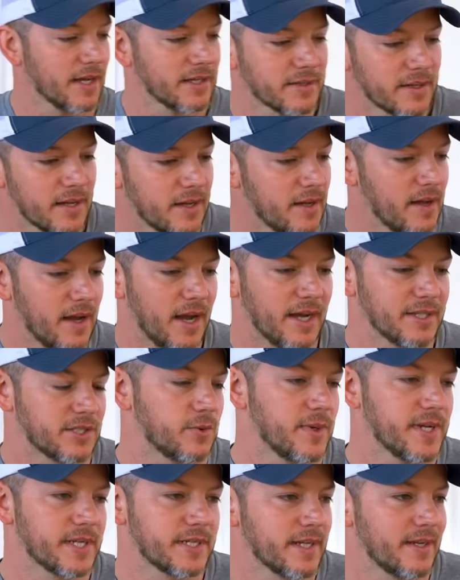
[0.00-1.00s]
I, I
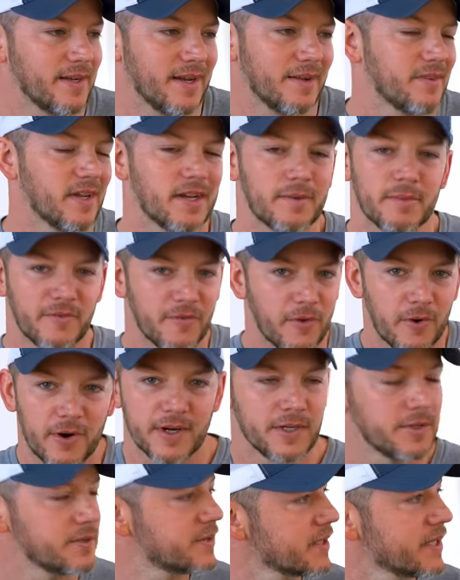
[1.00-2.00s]
tweaked it, and I've done it before
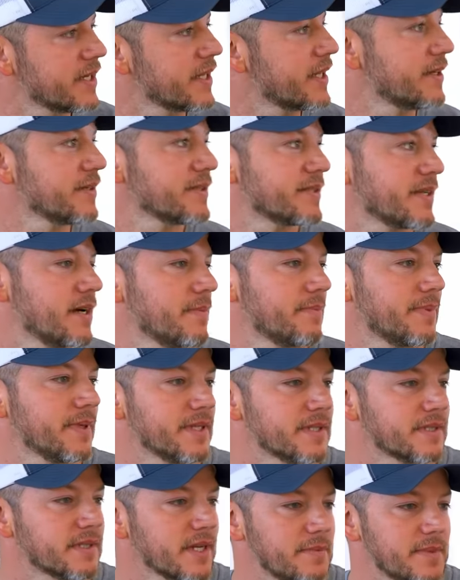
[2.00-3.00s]
and usually it heals up,
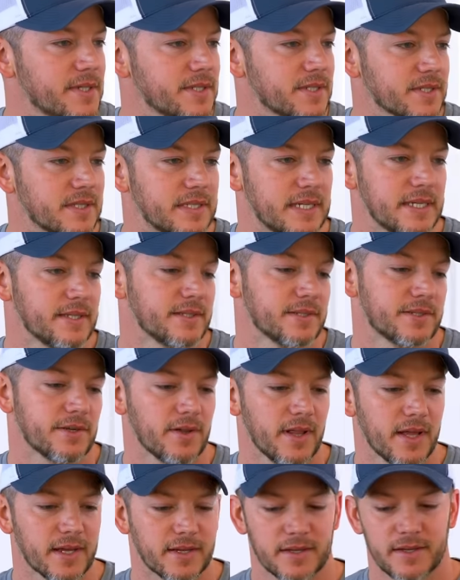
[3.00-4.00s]
and this time it just didn't.
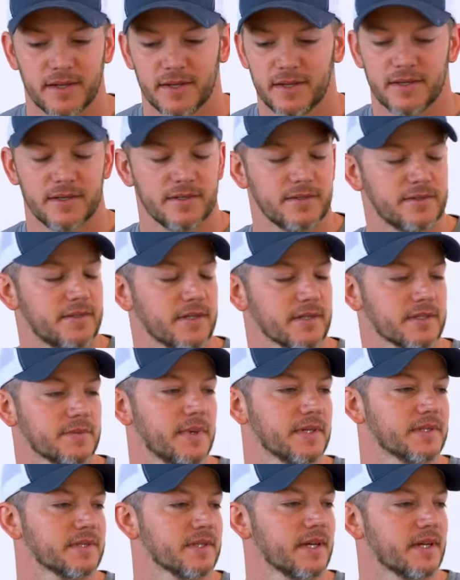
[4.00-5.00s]
So like six
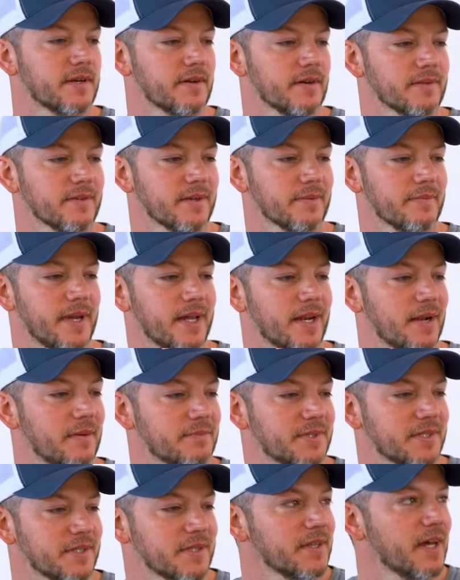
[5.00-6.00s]
months later, I was like, man,
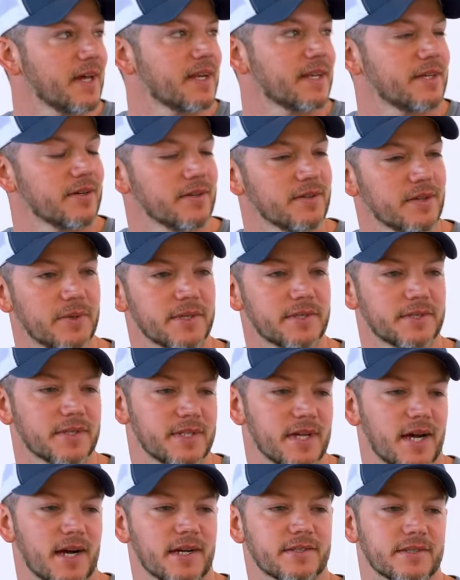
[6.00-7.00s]
I'm still not healed. And I went to
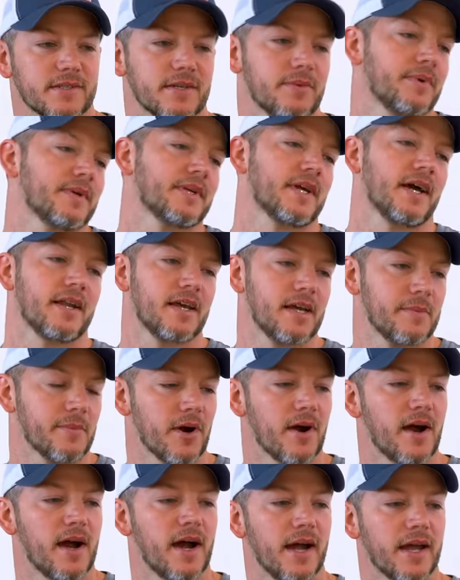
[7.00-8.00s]
a doctor, went and got an M
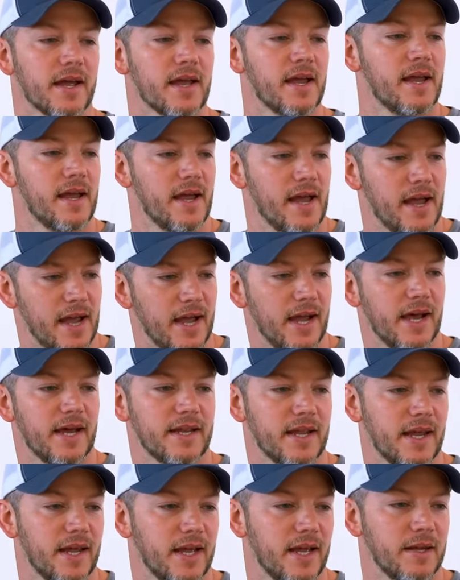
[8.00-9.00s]
R I,
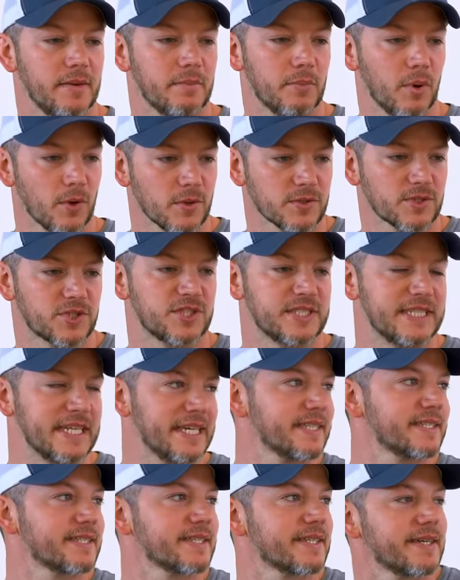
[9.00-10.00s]
had a bulged
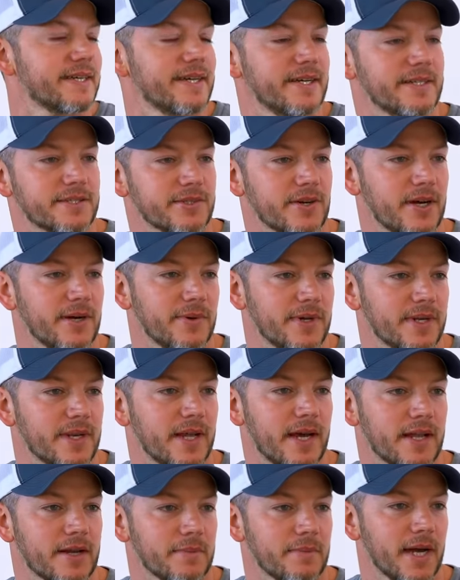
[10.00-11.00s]
disc. And so I went
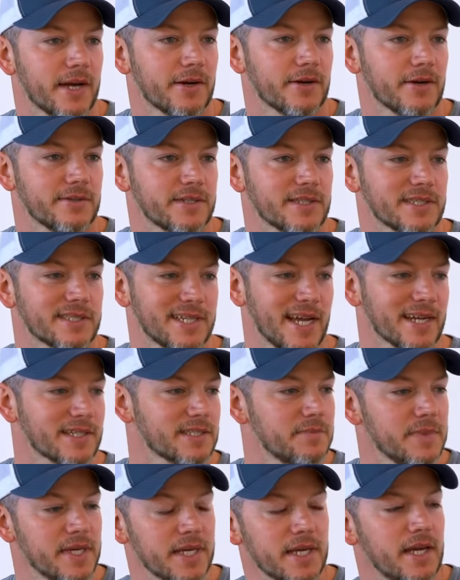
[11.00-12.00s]
and had a
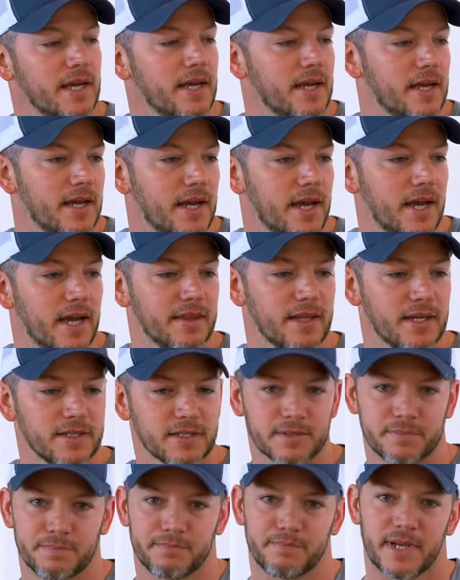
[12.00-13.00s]
microdiscectomy, and they
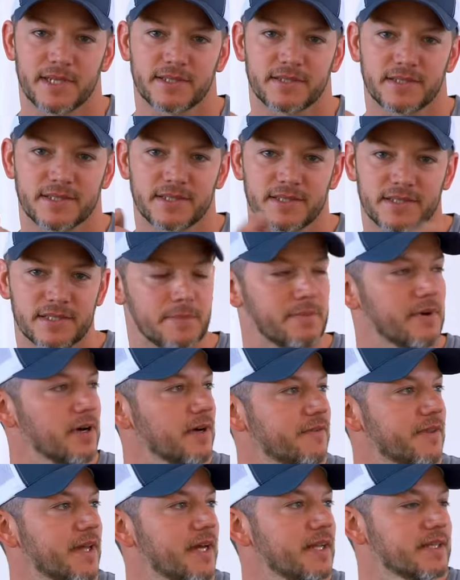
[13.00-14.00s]
just basically snip
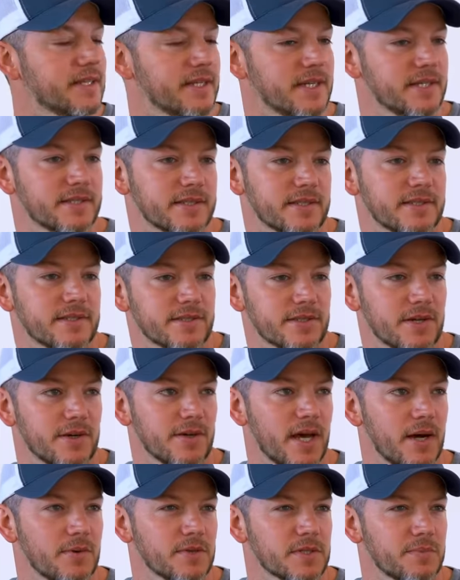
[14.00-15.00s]
off that disc. And
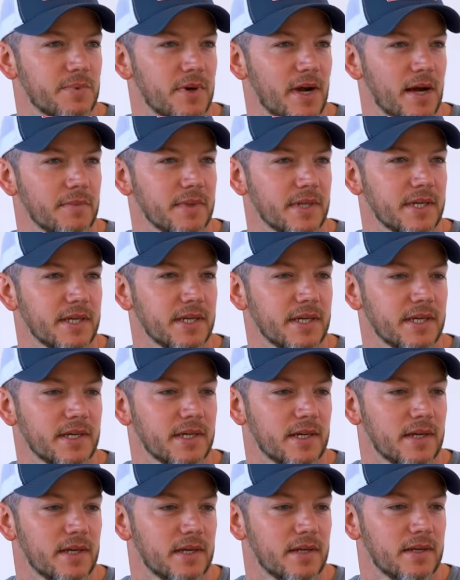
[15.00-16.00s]
so that was
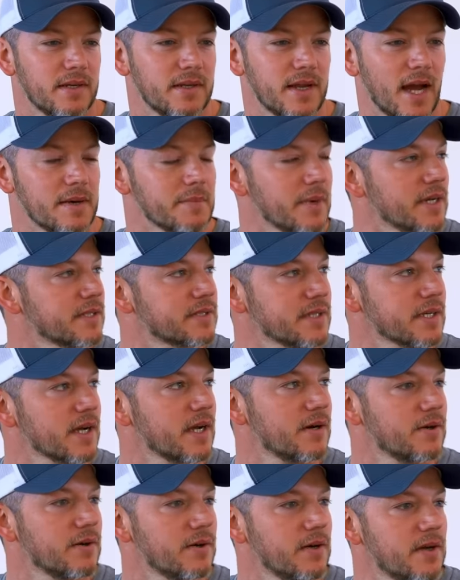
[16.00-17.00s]
probably nine months
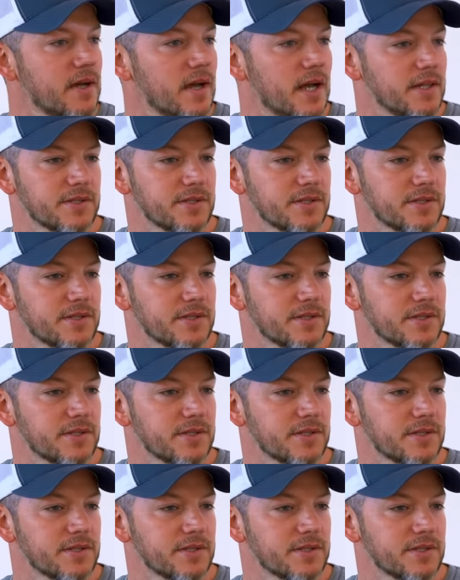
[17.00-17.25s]
ago.